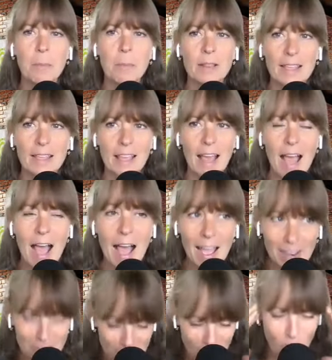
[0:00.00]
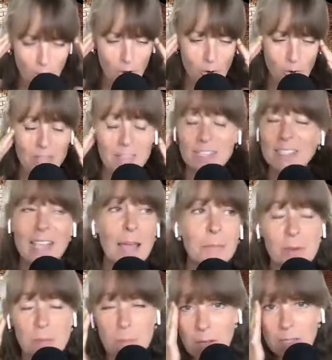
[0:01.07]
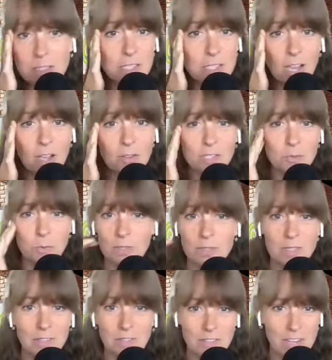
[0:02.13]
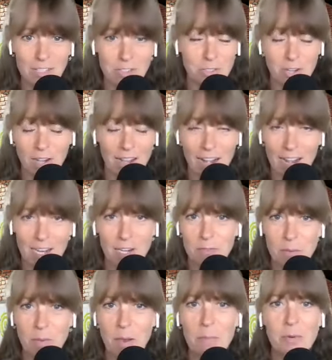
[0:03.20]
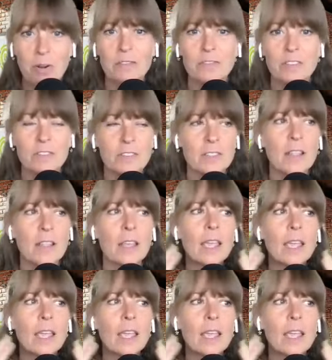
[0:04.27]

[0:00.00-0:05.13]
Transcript: but like, I know, and this happened months ago, this wasn't even yesterday, and I can remember it vividly.